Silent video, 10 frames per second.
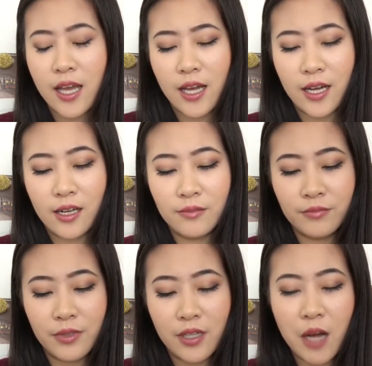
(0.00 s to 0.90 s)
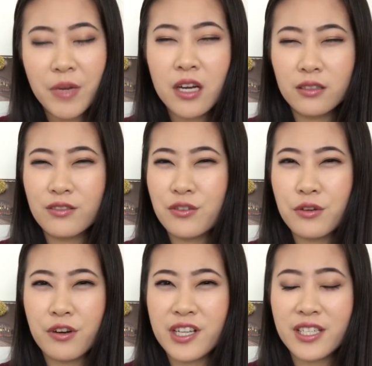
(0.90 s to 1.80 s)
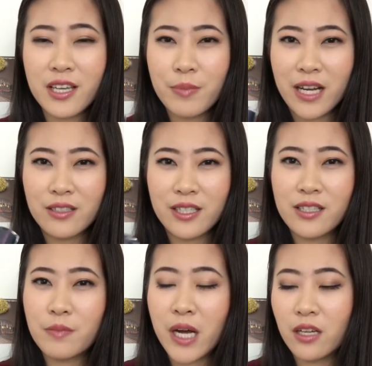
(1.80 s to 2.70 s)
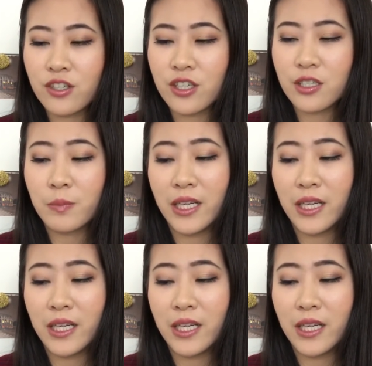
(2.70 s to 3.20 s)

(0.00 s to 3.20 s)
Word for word: I'm not too crazy about scented polishes,